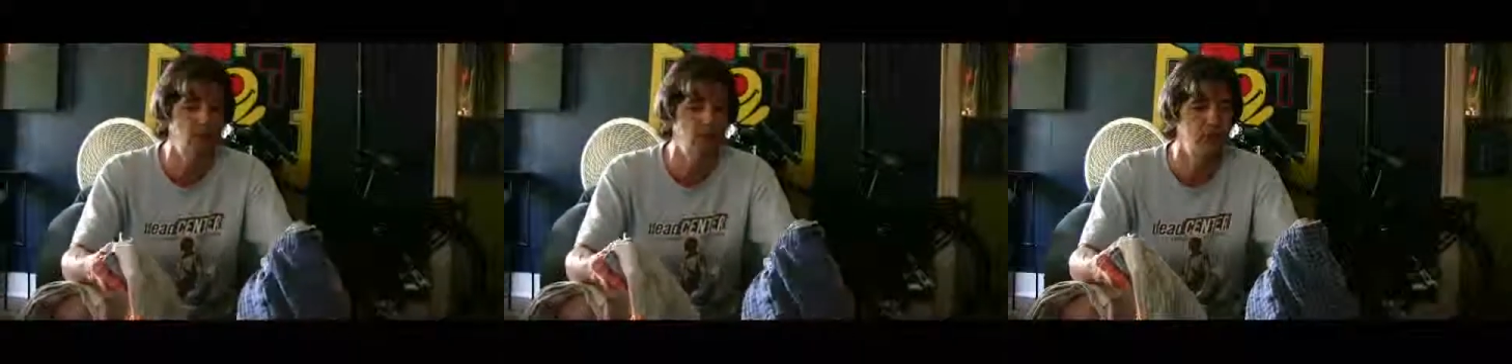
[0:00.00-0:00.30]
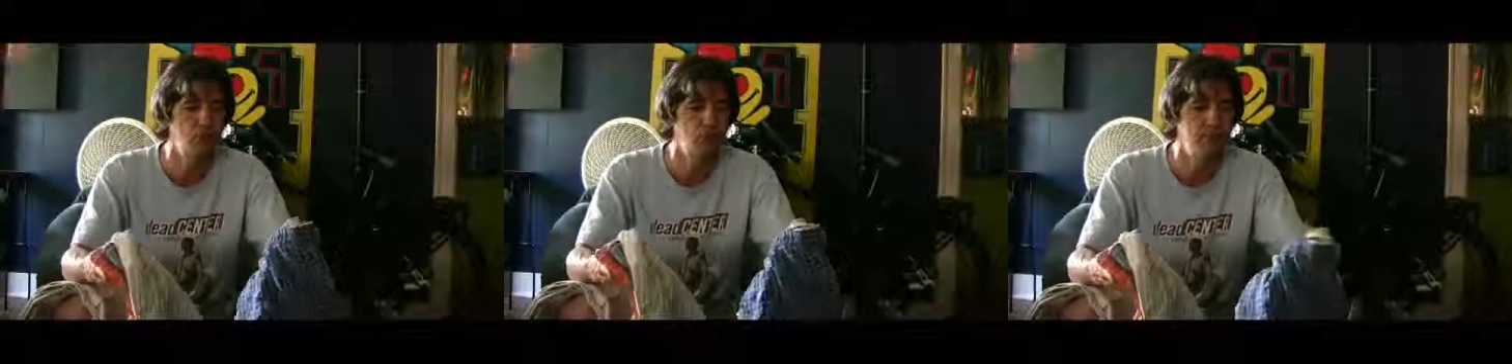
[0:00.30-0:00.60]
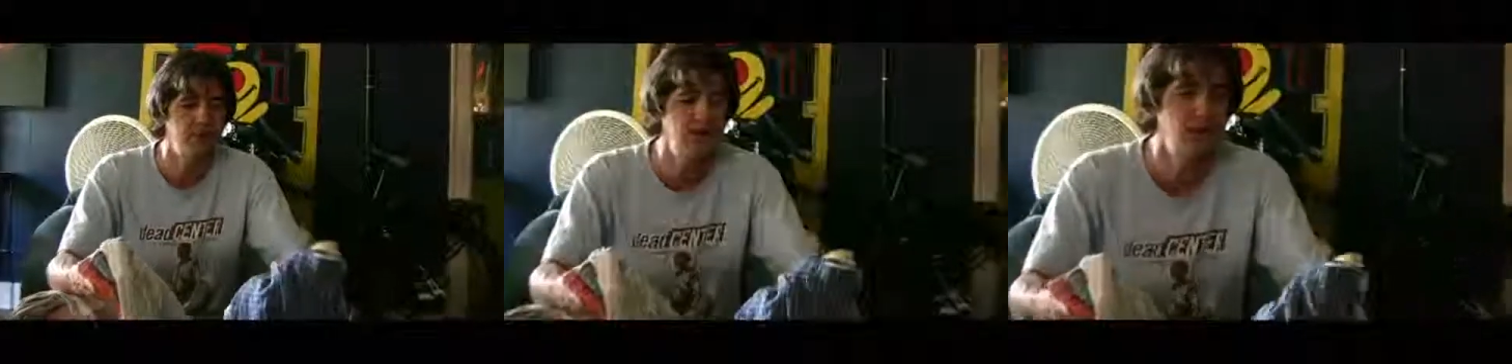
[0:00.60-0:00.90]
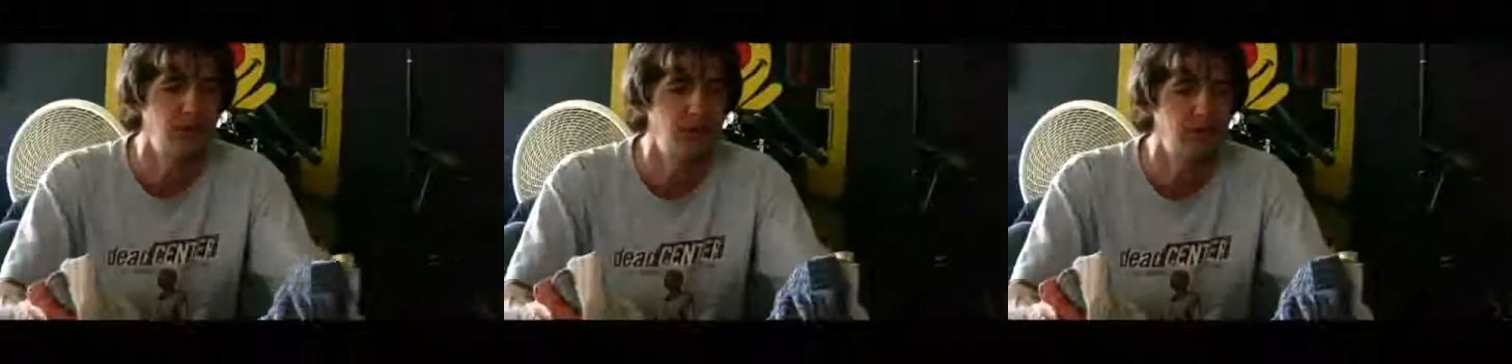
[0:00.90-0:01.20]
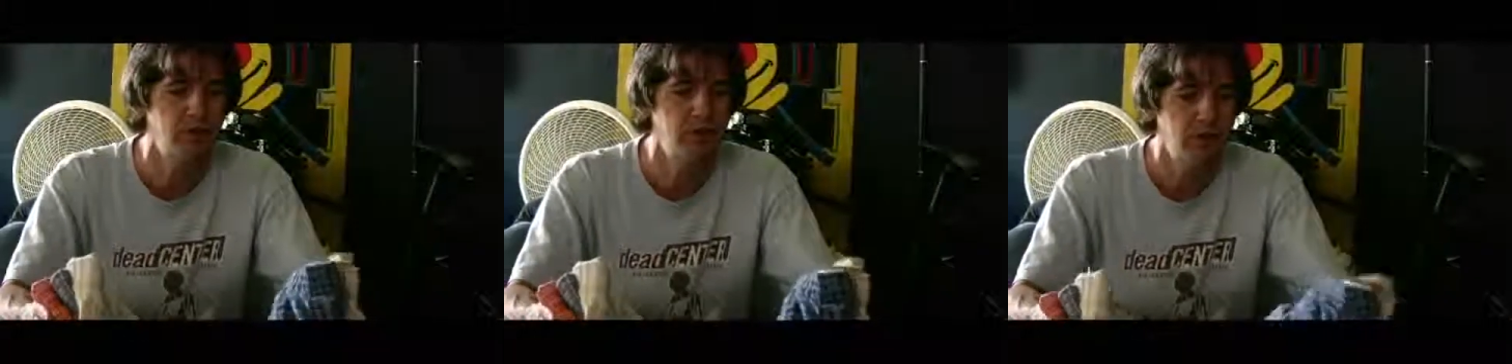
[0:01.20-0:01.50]
So what I'm going to do is
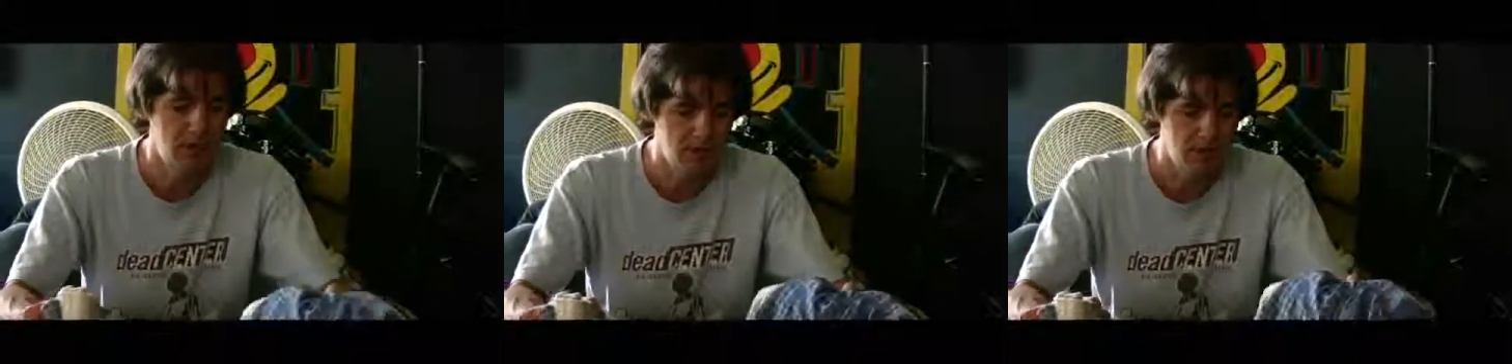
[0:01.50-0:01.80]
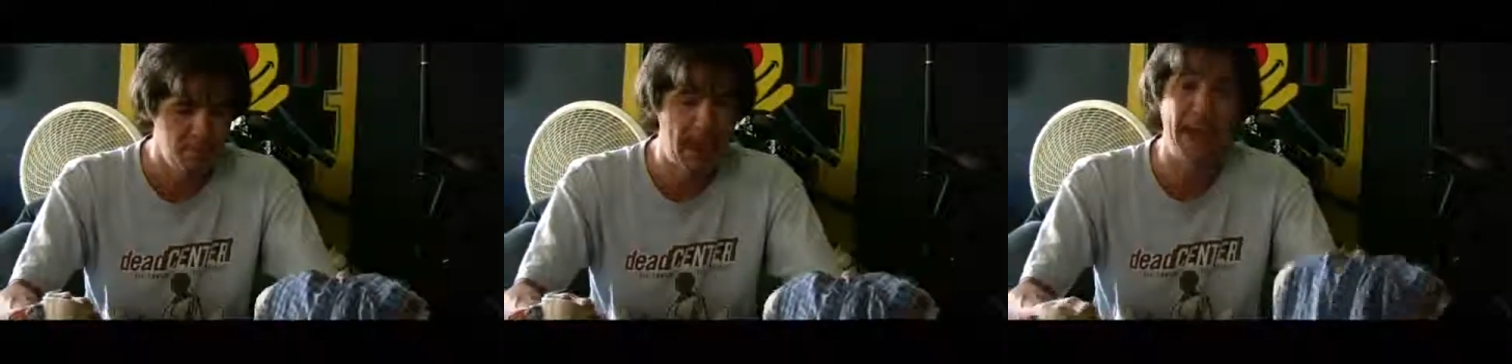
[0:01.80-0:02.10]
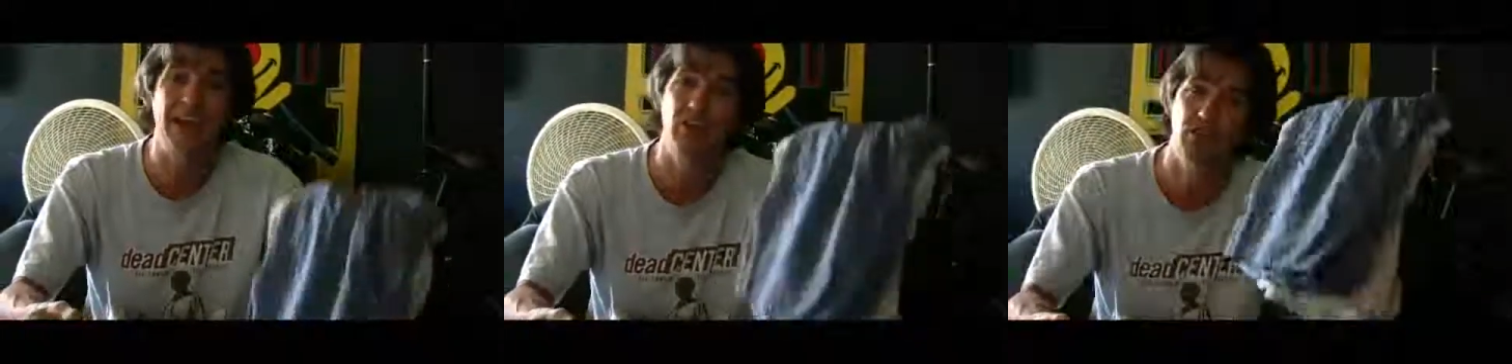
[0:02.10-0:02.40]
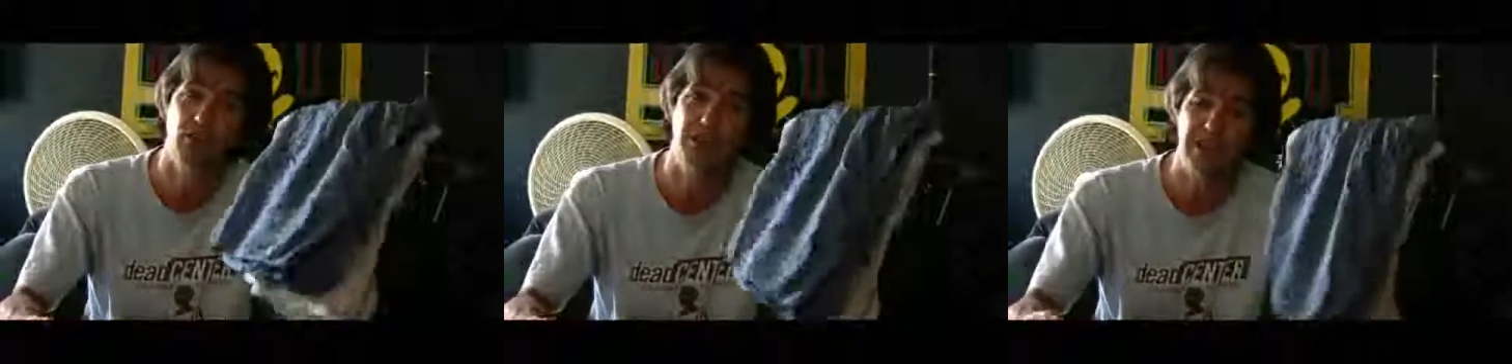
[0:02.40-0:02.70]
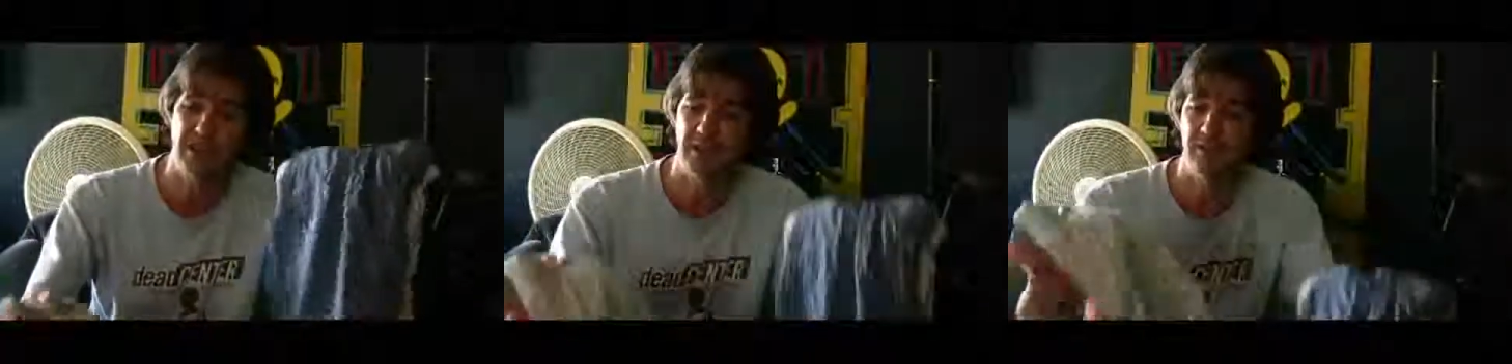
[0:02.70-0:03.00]
pack 3
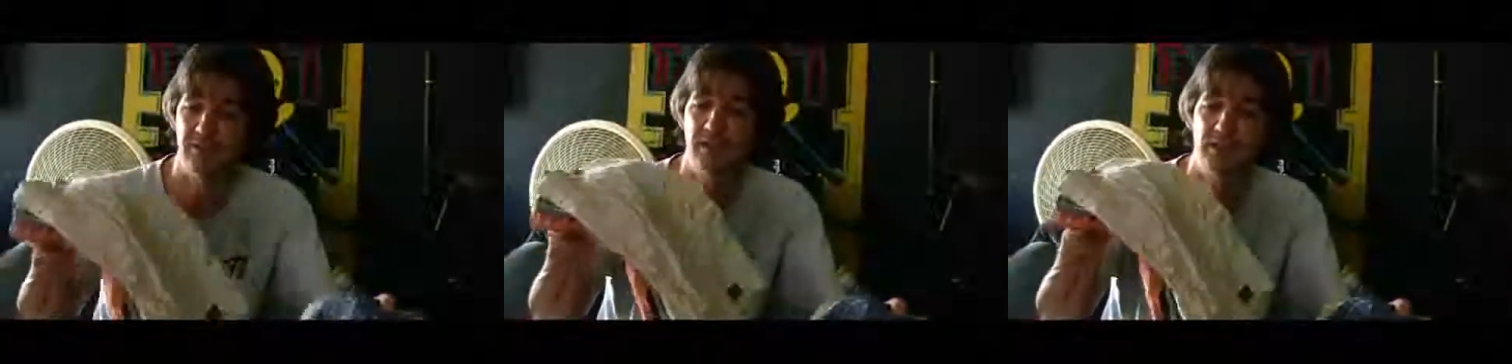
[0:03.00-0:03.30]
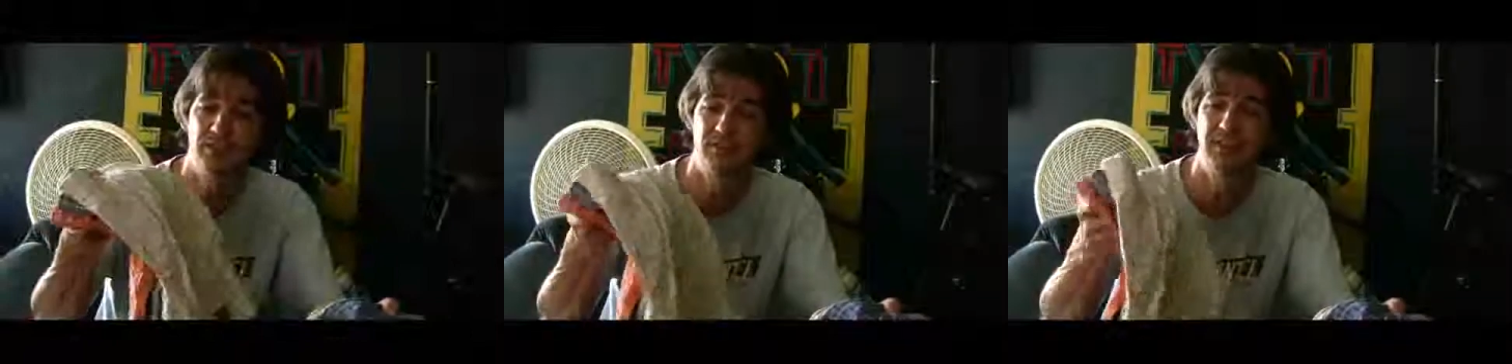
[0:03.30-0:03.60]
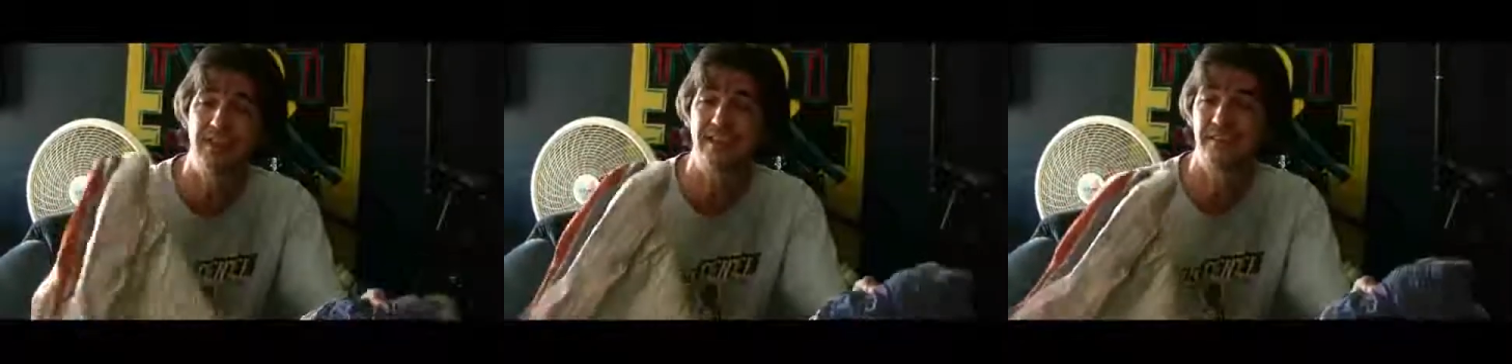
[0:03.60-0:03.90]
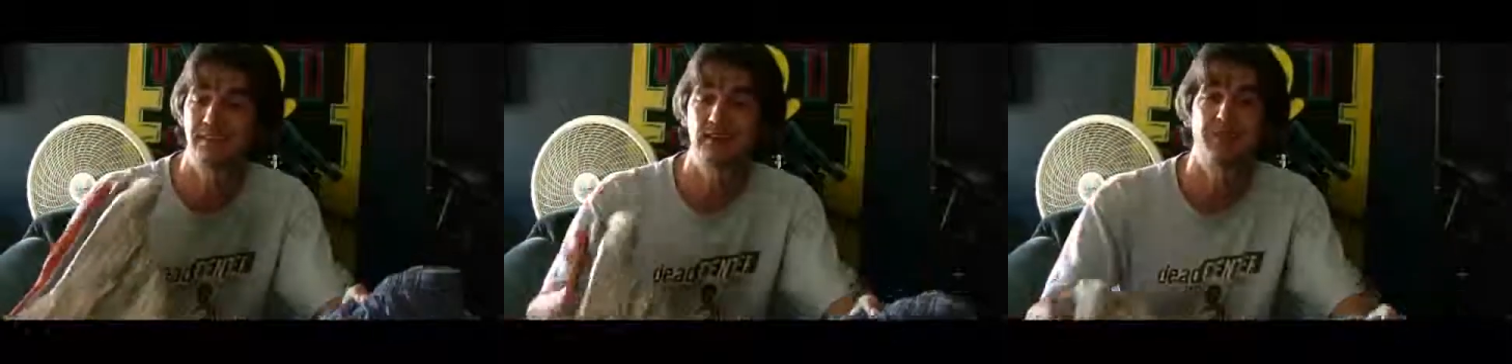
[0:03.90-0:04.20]
instead of 6.